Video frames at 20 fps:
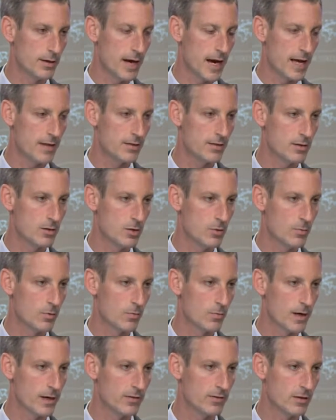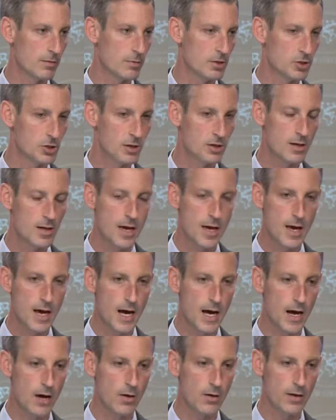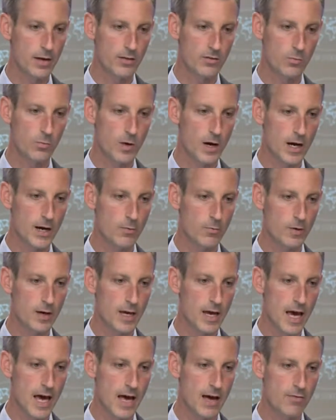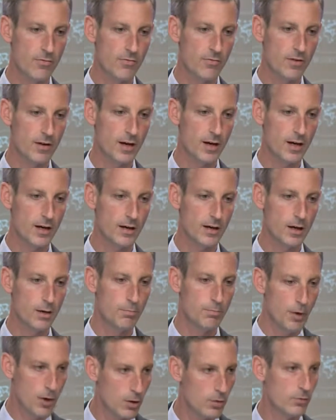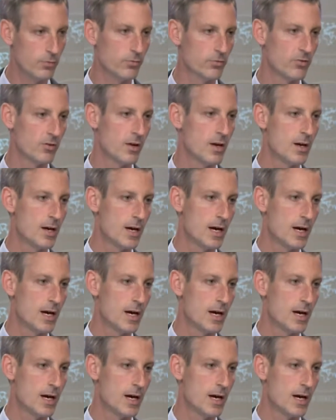at the Human Rights Commission. It's why we have opposed